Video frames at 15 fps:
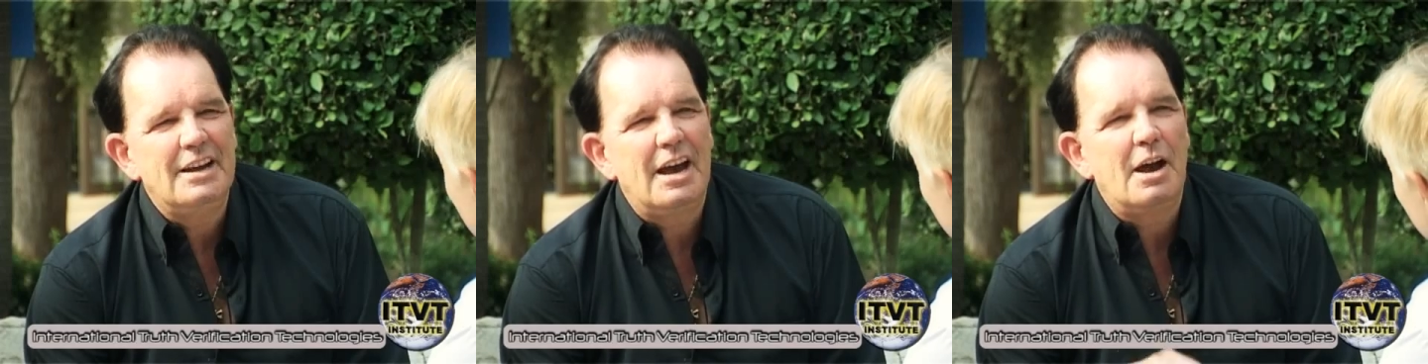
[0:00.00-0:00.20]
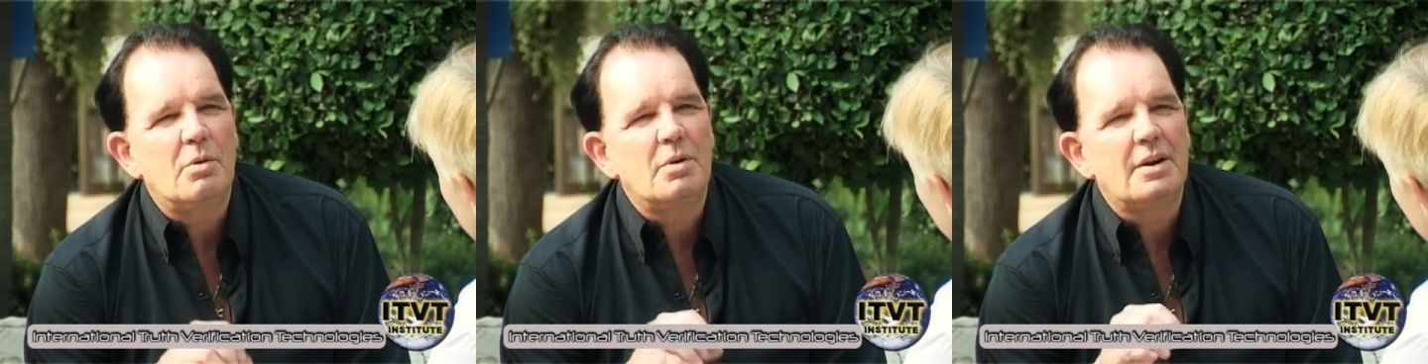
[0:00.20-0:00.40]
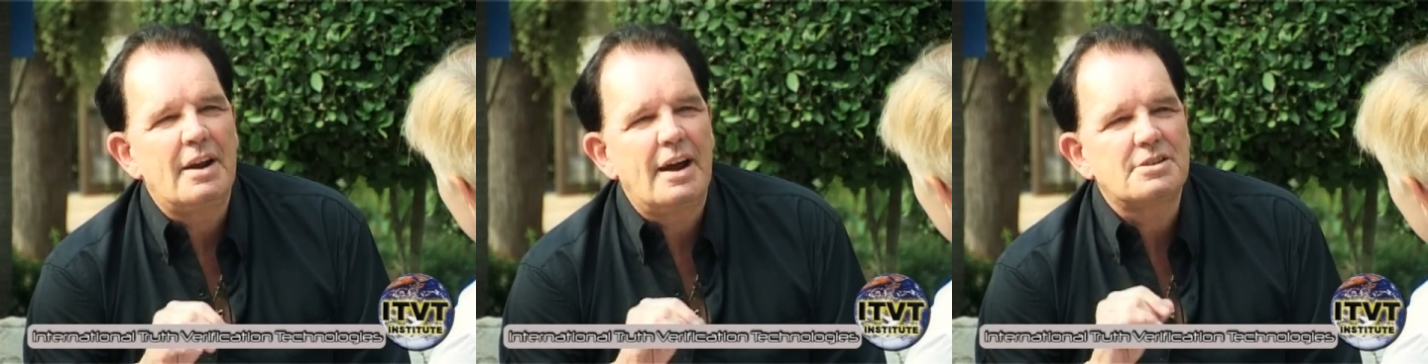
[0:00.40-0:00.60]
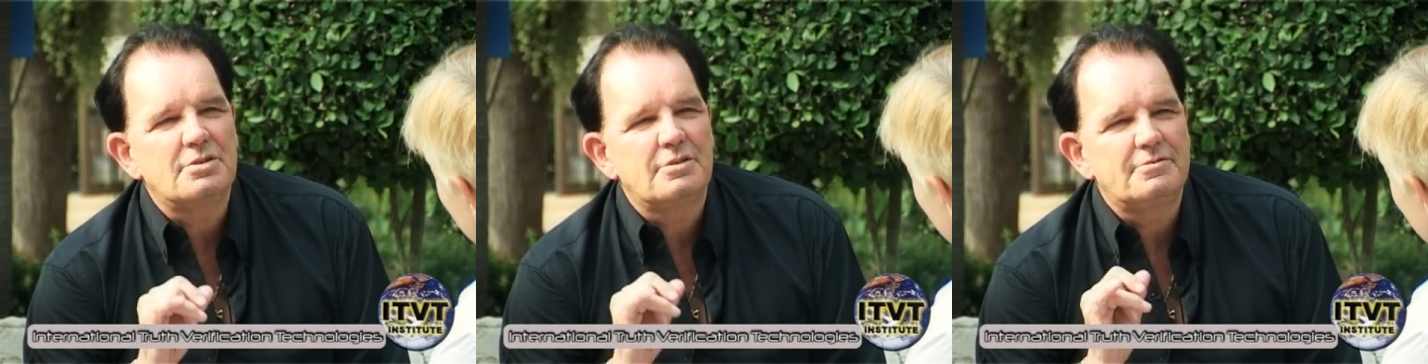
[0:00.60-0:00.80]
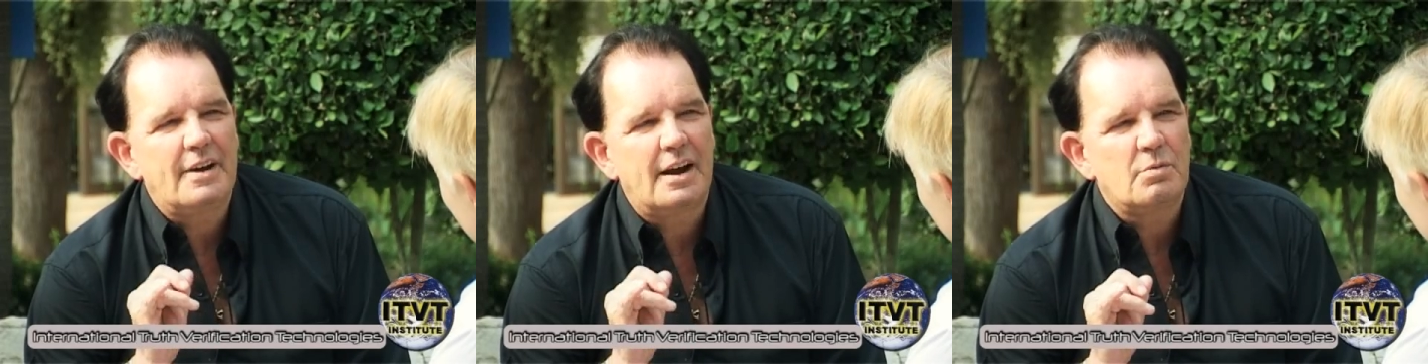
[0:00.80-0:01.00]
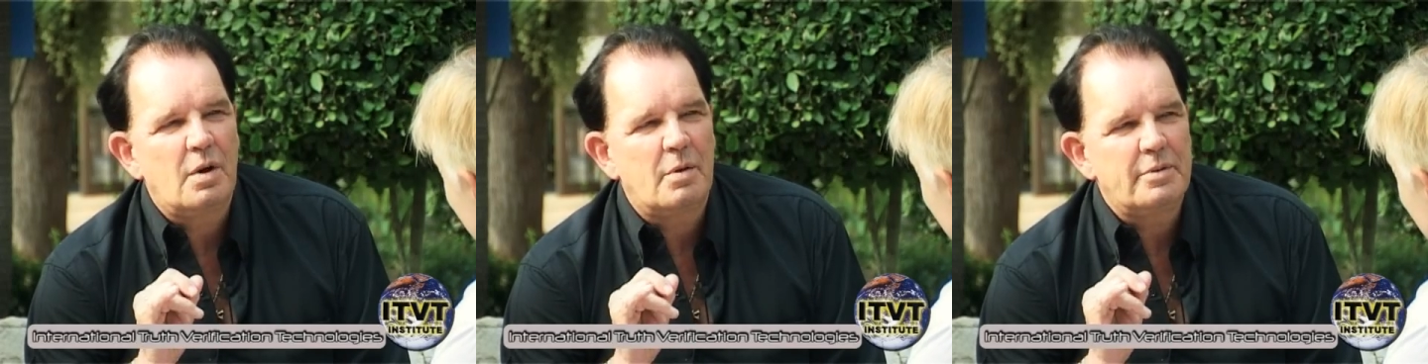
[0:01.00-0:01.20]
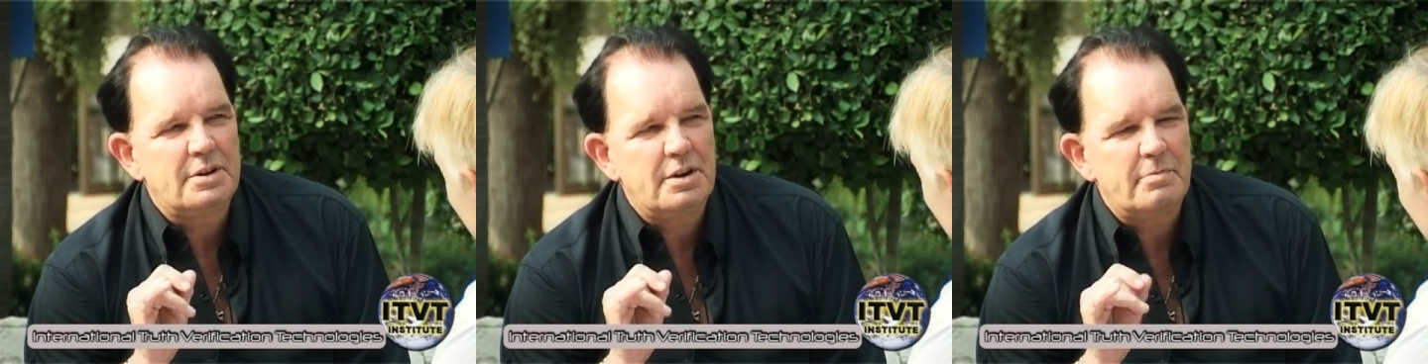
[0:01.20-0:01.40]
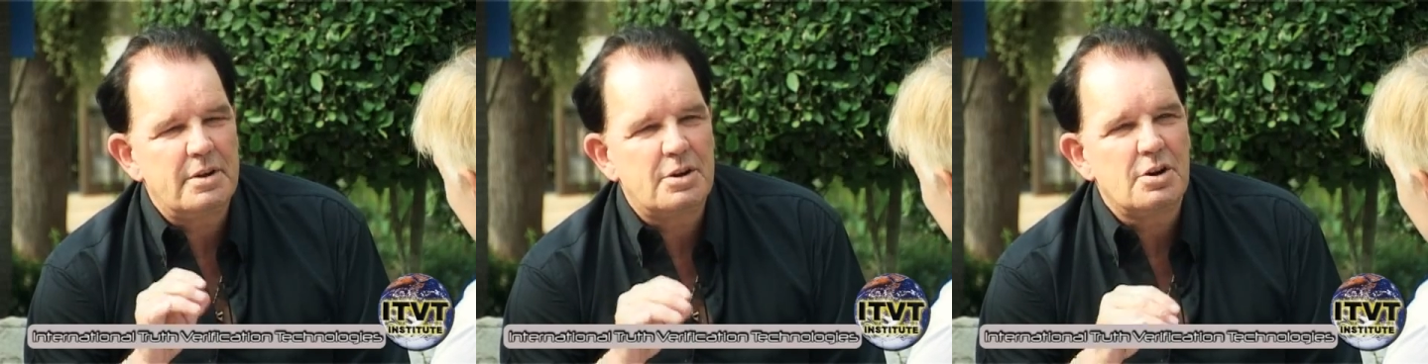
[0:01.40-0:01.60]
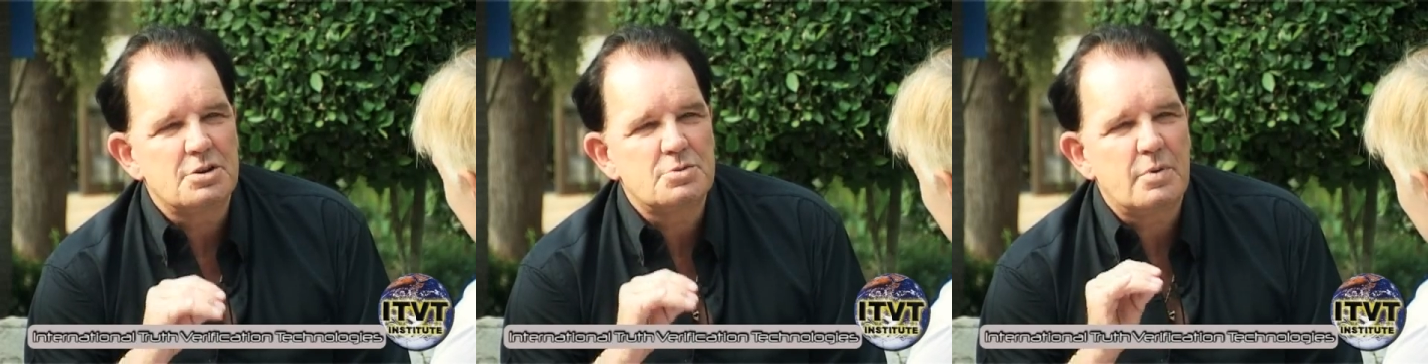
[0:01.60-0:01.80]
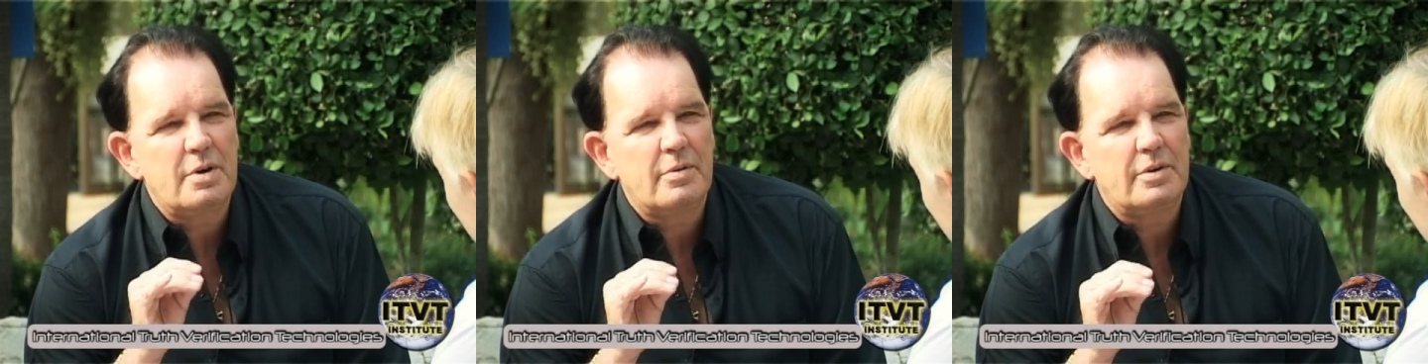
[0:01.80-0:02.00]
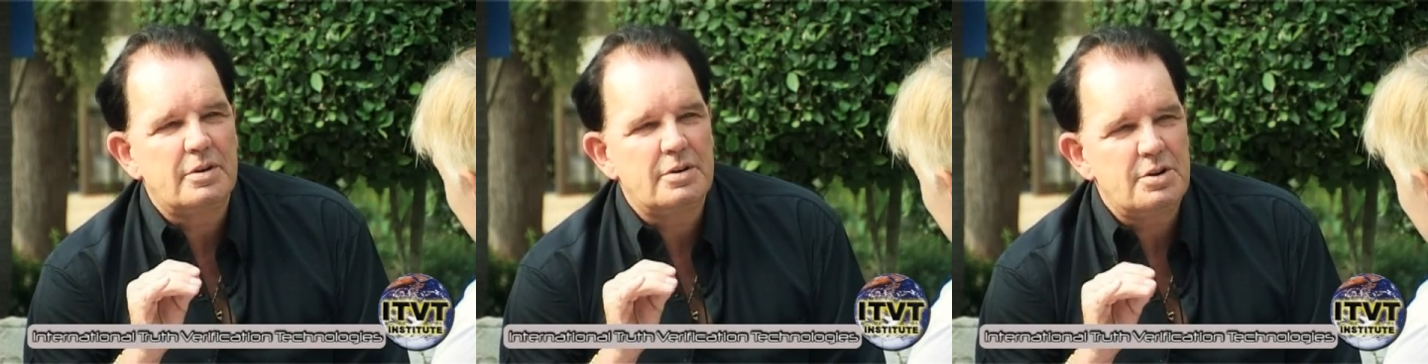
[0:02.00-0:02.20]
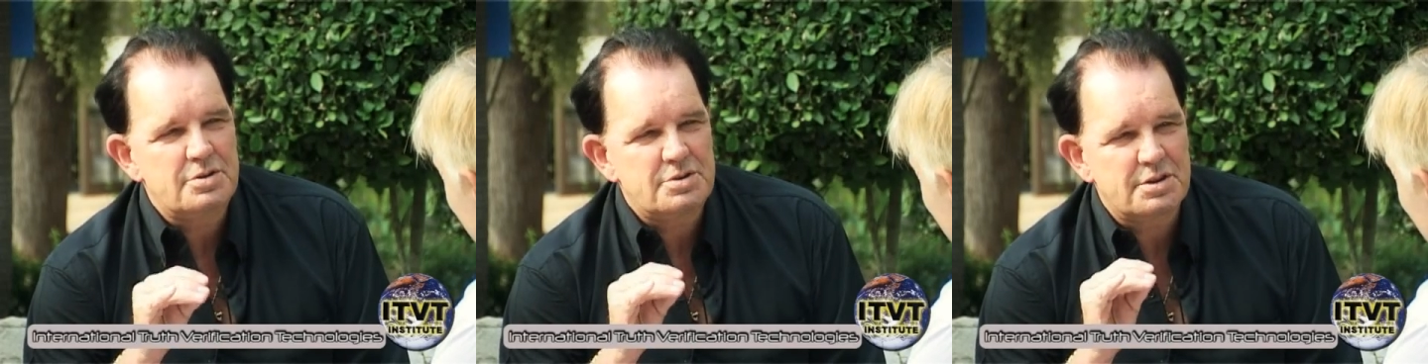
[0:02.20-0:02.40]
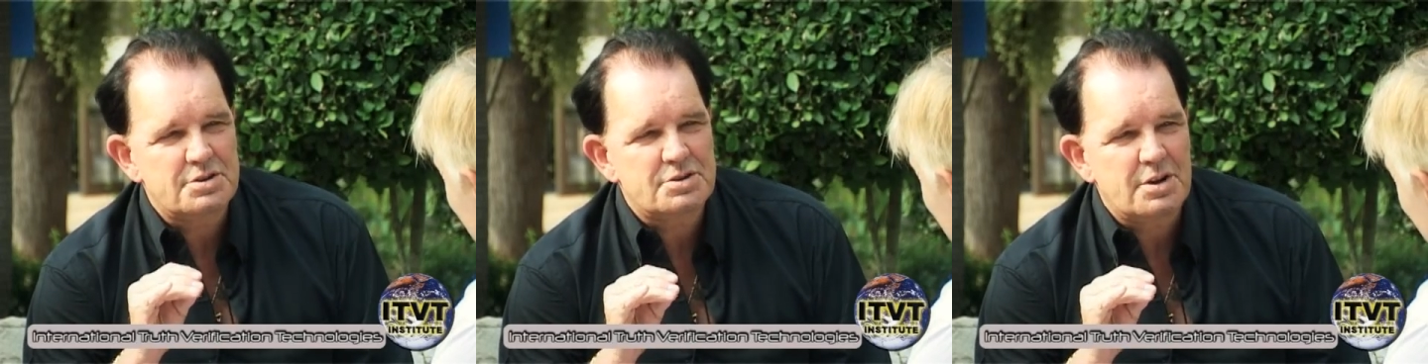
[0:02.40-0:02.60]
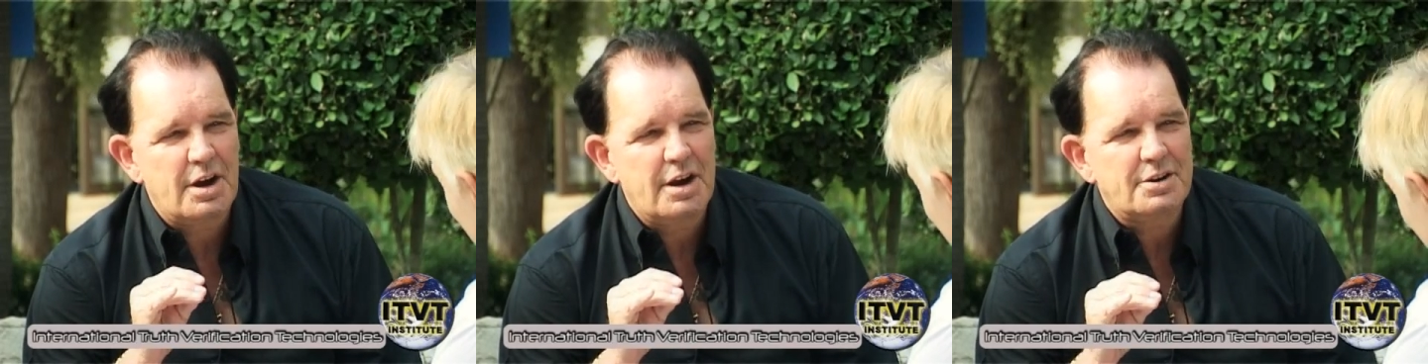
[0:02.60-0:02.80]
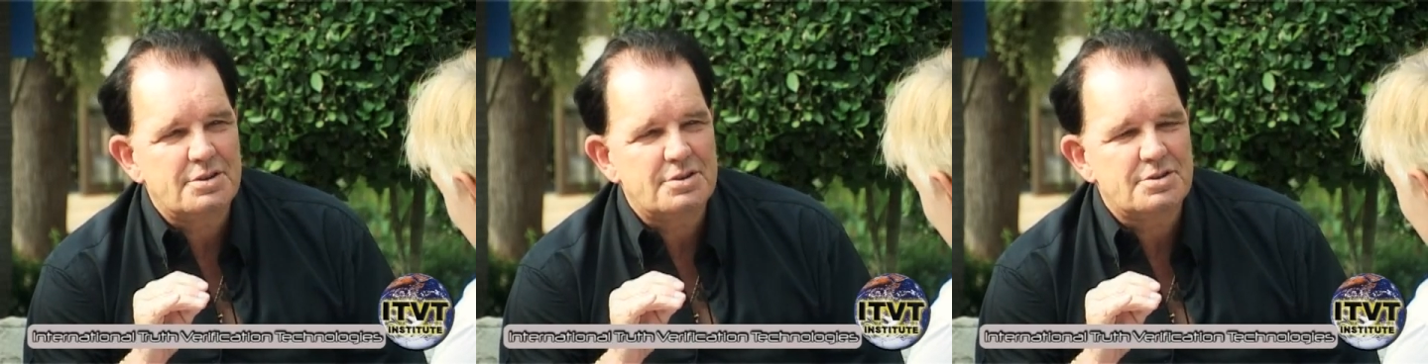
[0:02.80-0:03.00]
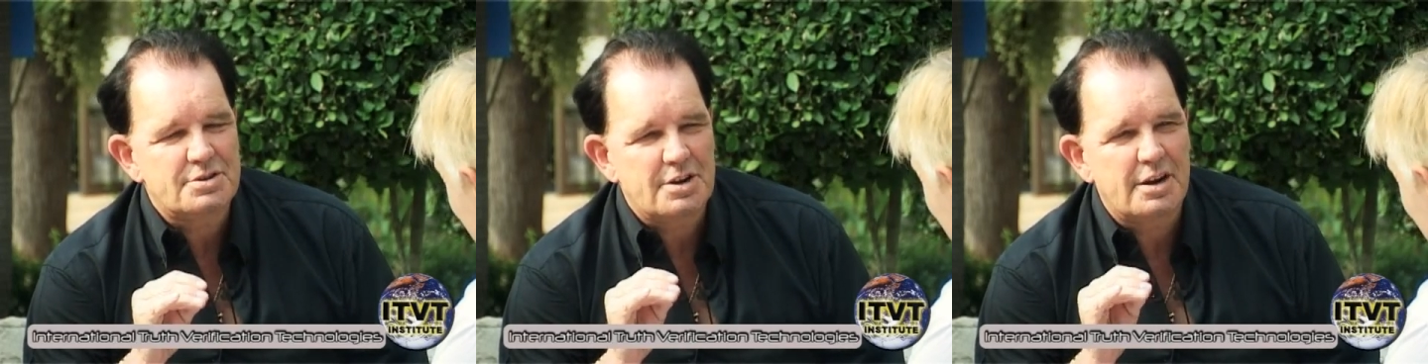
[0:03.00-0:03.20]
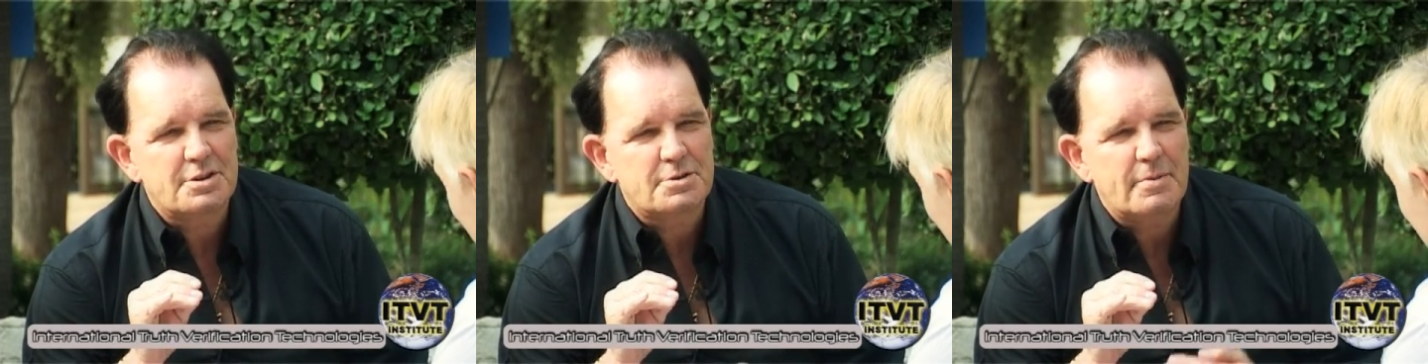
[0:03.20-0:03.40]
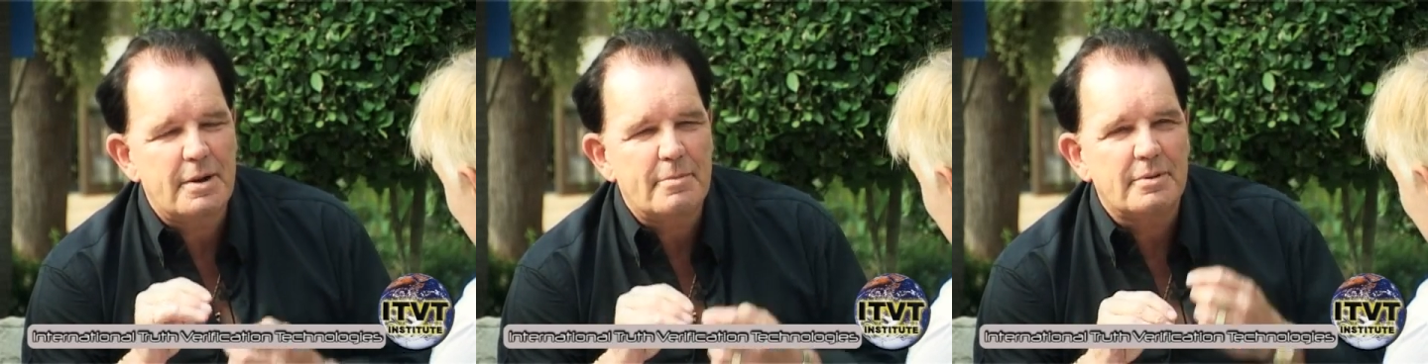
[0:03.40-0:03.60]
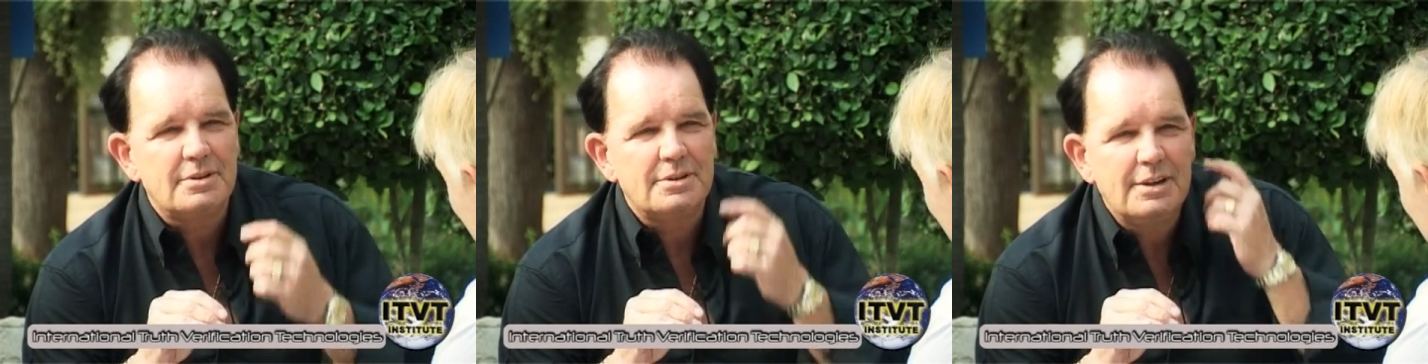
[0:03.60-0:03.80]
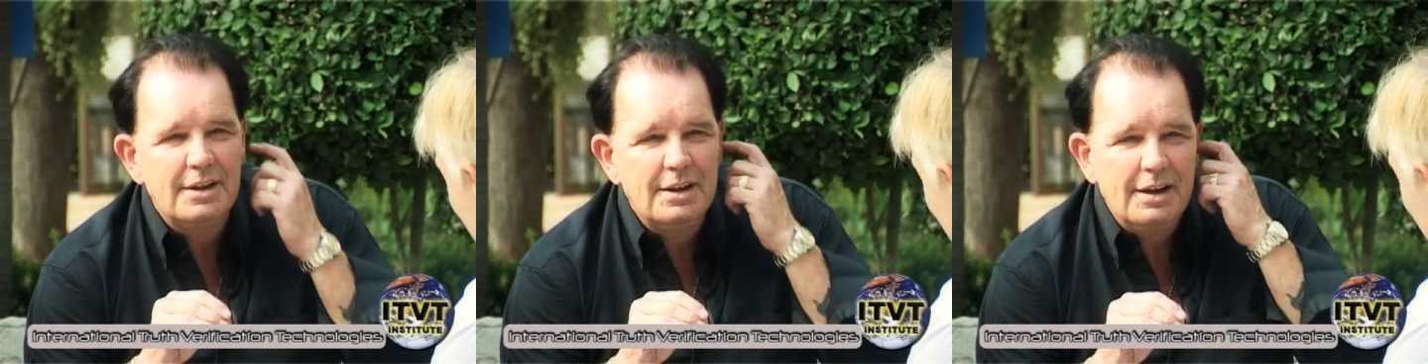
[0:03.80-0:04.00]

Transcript: Yeah, well, in actual fact, what we did, because we were using a science, science people,